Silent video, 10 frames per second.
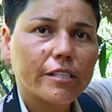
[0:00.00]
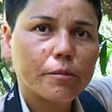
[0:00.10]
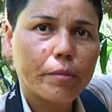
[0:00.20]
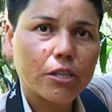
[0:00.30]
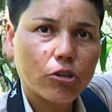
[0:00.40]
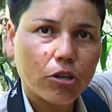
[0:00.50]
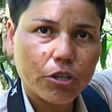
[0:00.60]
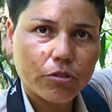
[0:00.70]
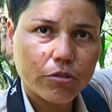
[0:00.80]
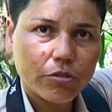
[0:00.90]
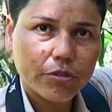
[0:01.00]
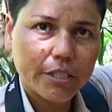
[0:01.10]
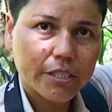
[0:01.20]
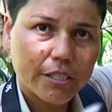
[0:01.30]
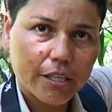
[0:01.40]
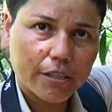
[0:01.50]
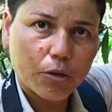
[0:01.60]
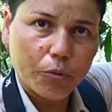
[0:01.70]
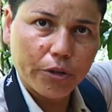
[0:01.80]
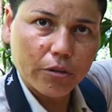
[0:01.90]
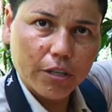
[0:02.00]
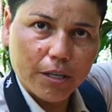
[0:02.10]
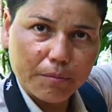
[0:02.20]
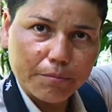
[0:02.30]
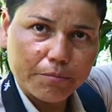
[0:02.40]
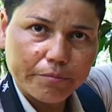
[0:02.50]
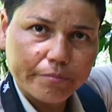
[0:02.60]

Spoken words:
is petróleo. It's not the real gum.